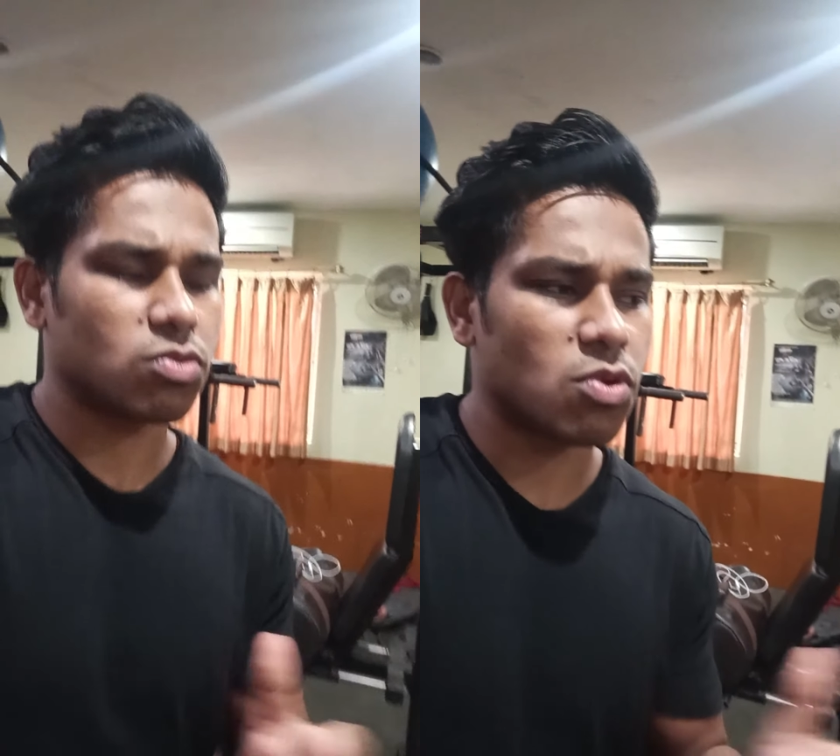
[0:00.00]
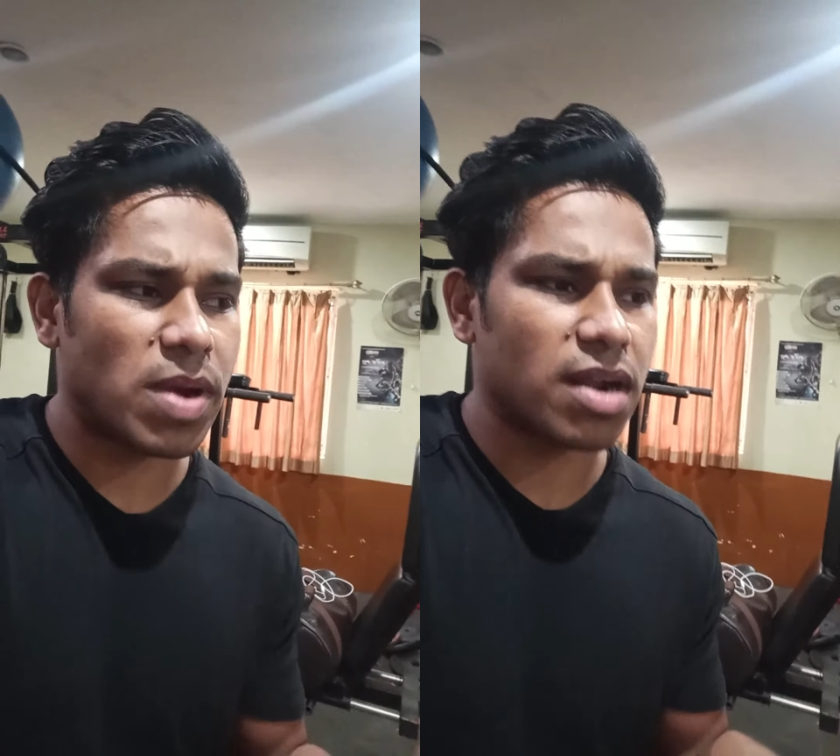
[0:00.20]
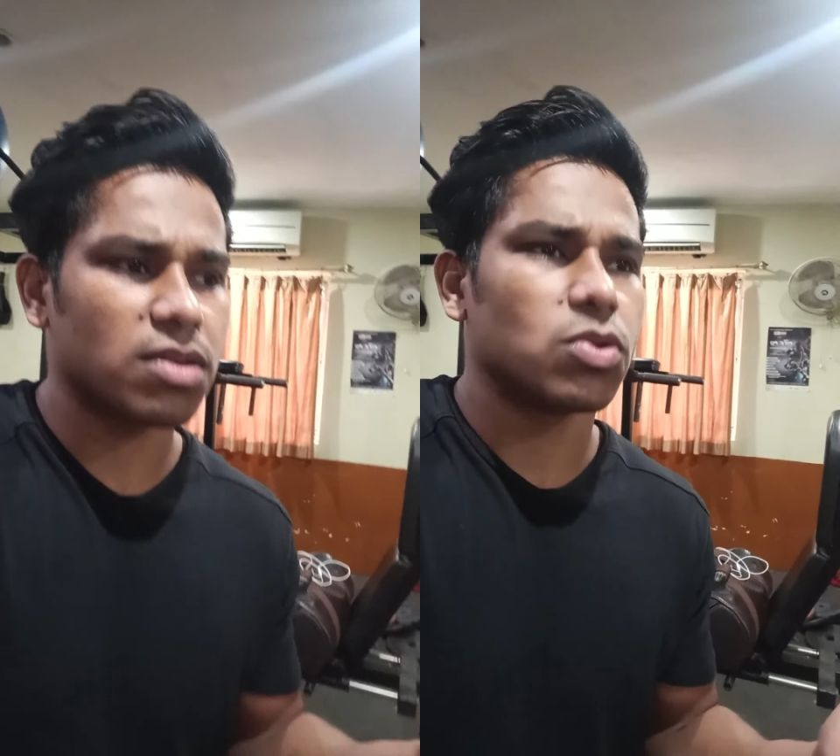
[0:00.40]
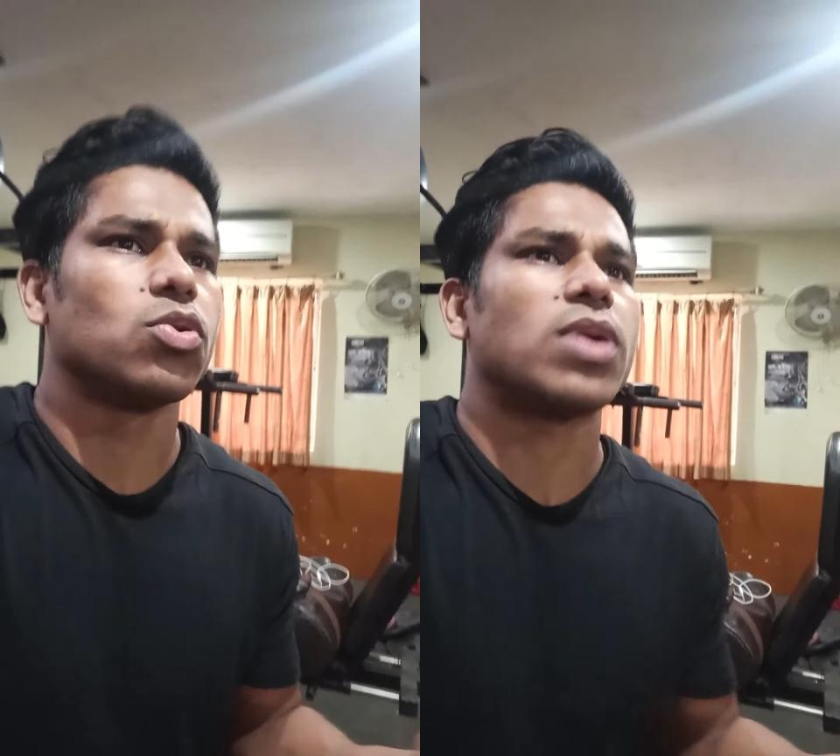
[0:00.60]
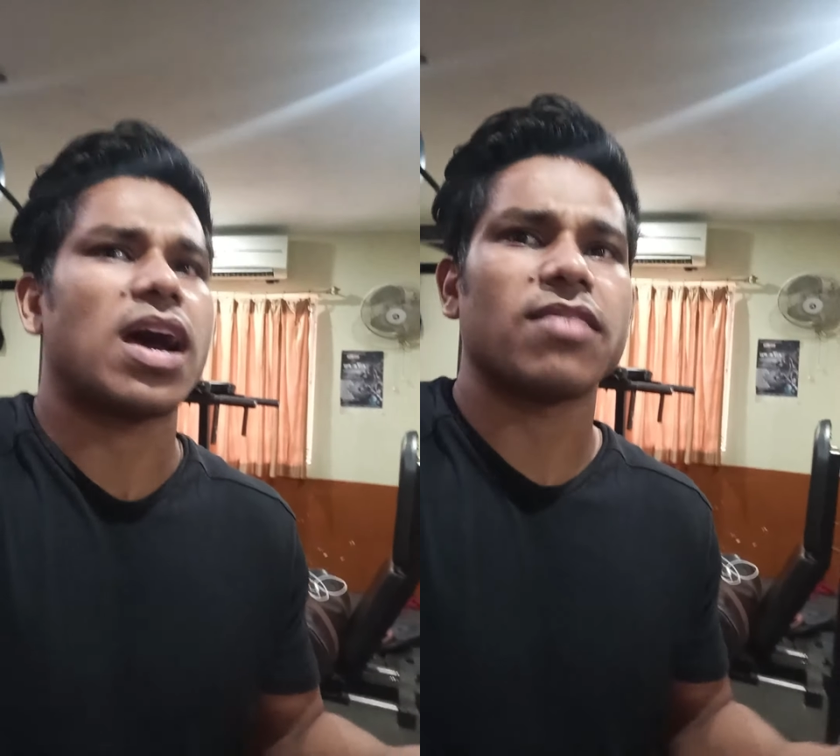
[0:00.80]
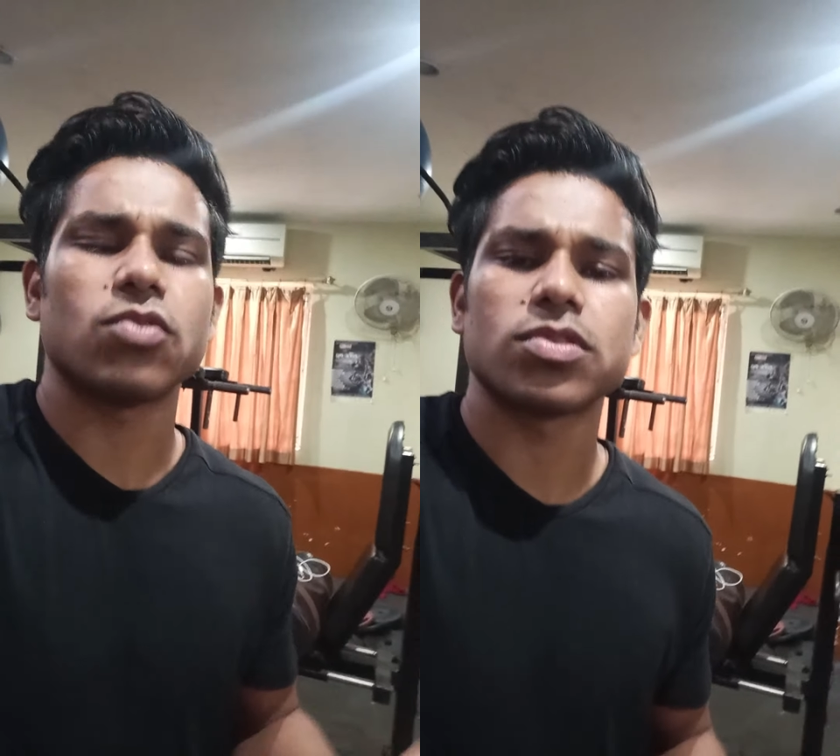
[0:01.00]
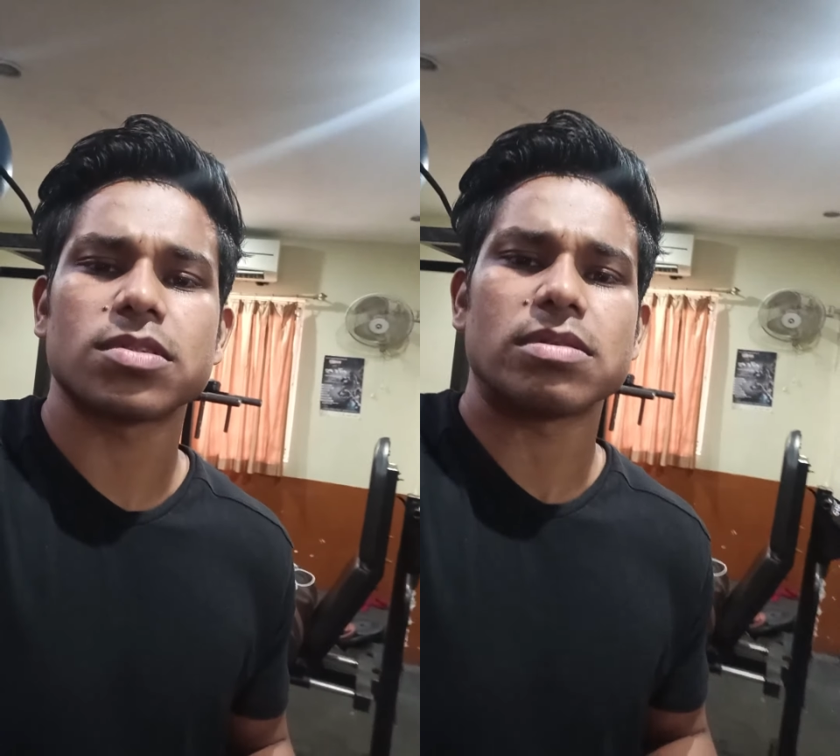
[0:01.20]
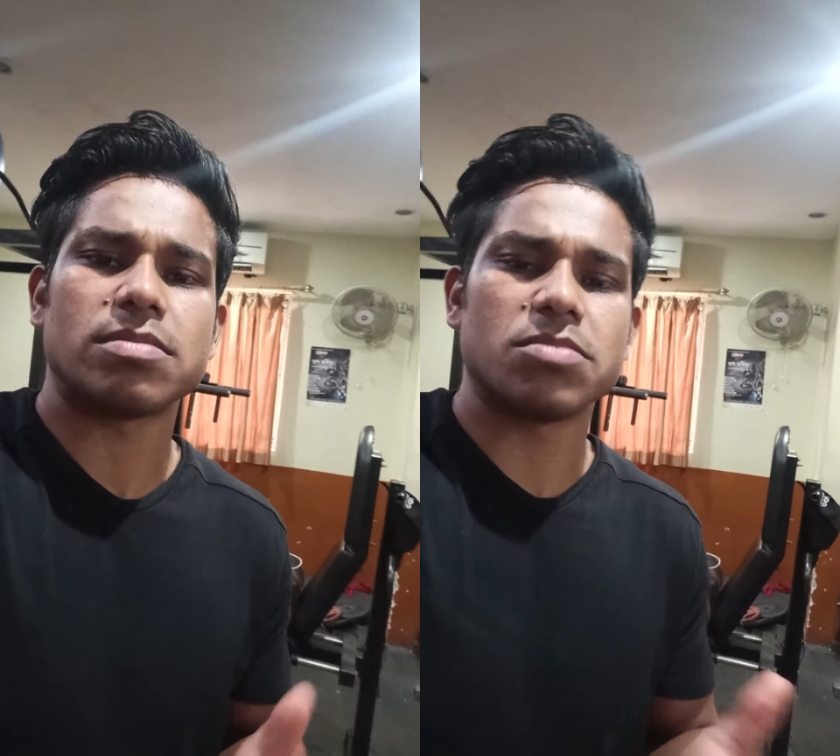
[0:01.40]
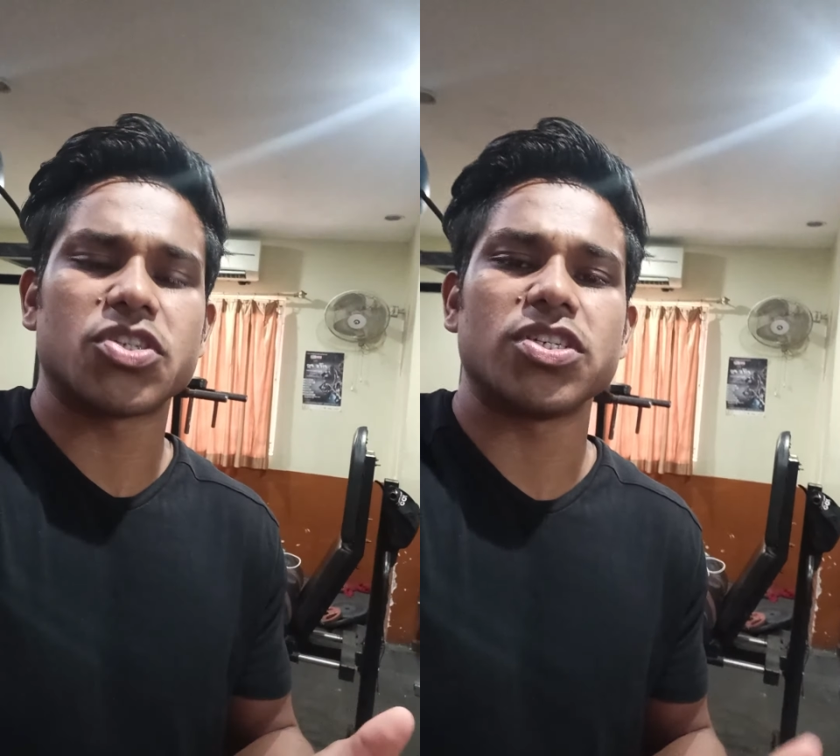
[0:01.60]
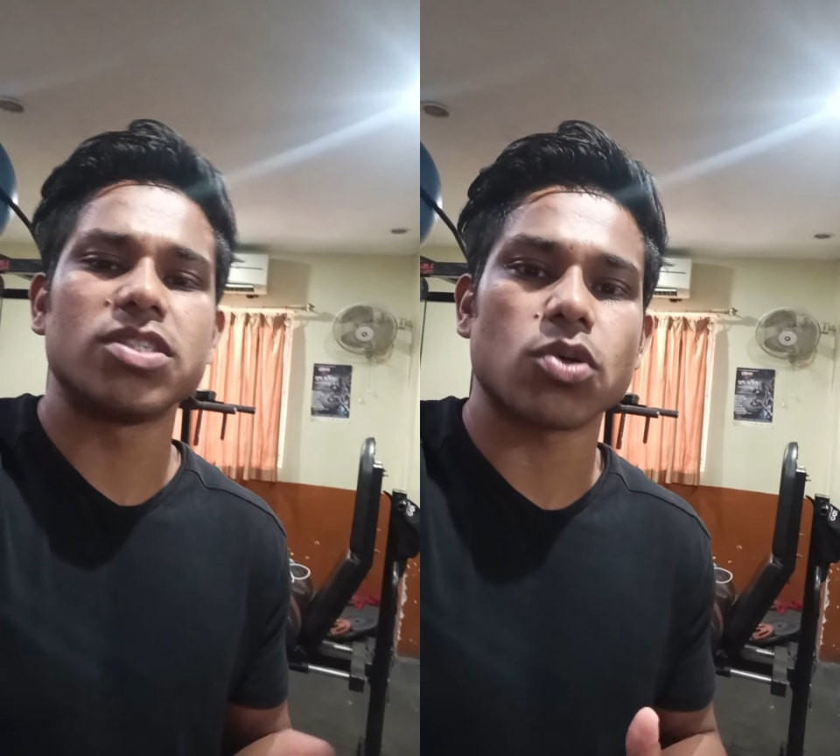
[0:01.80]
no matter you don't have those
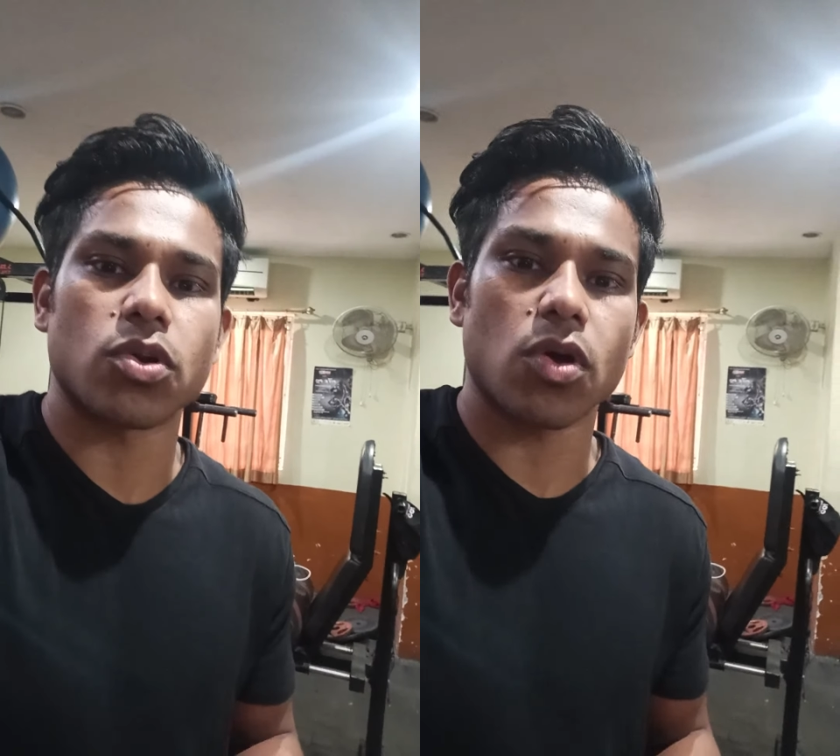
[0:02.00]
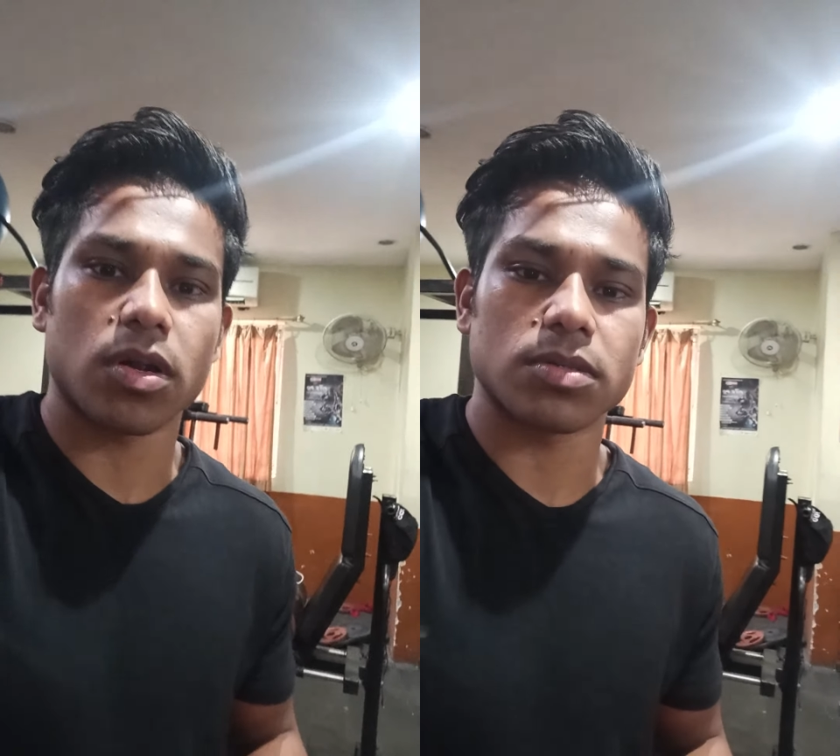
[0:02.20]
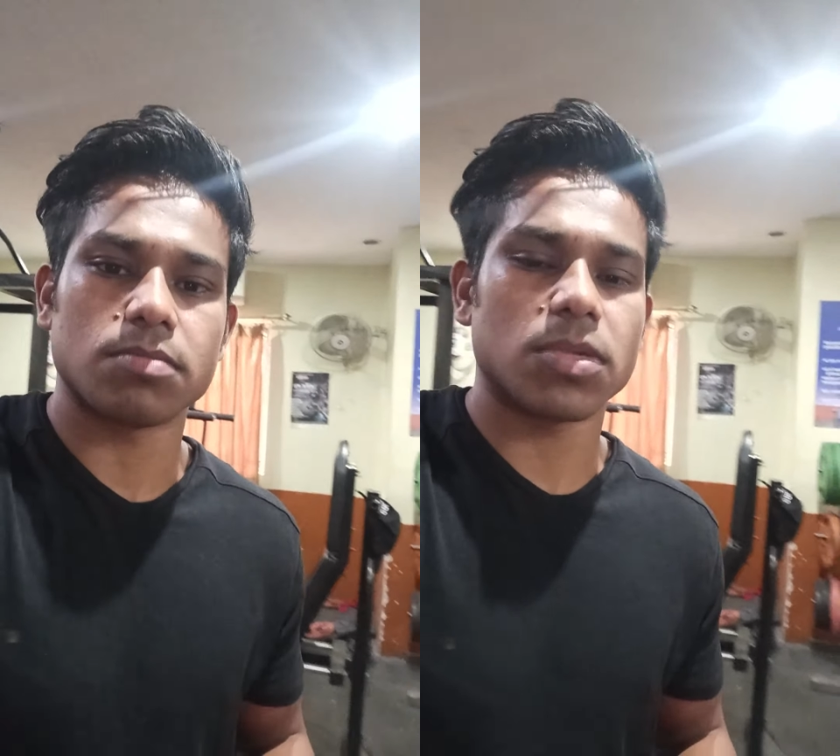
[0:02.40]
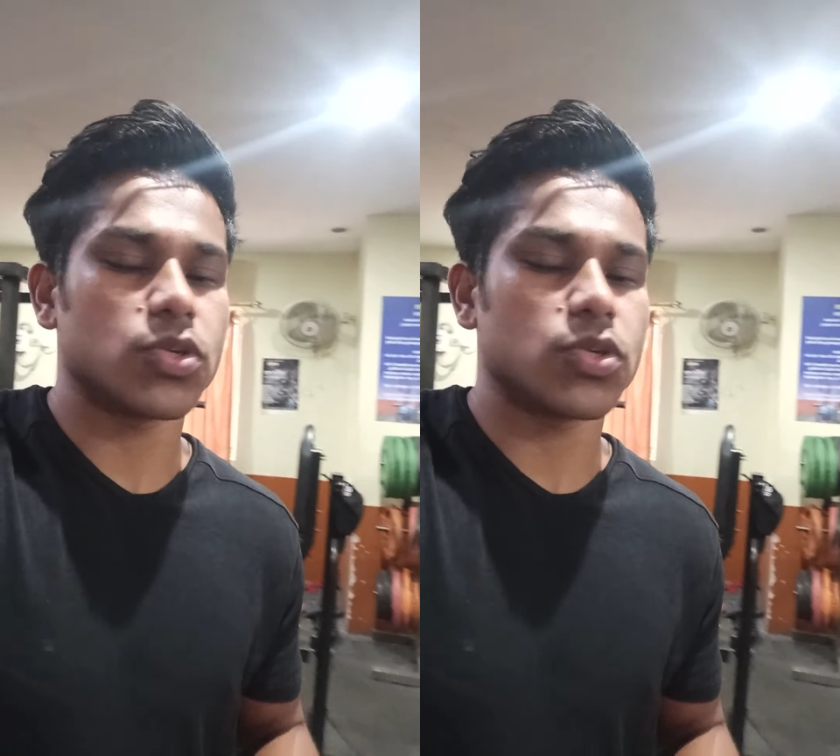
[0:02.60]
machines or not,